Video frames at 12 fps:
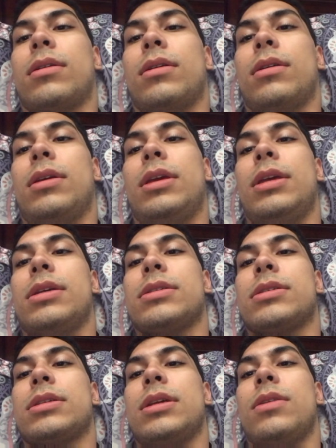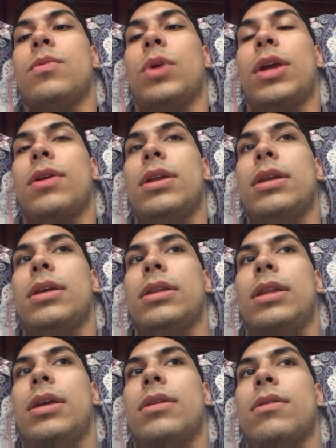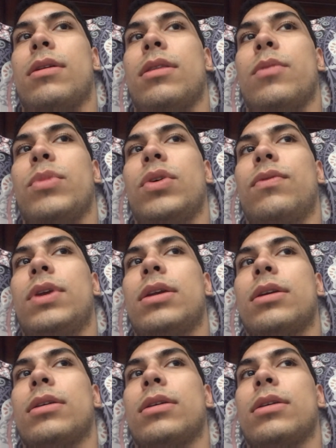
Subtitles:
He is seen wearing it later in the movie.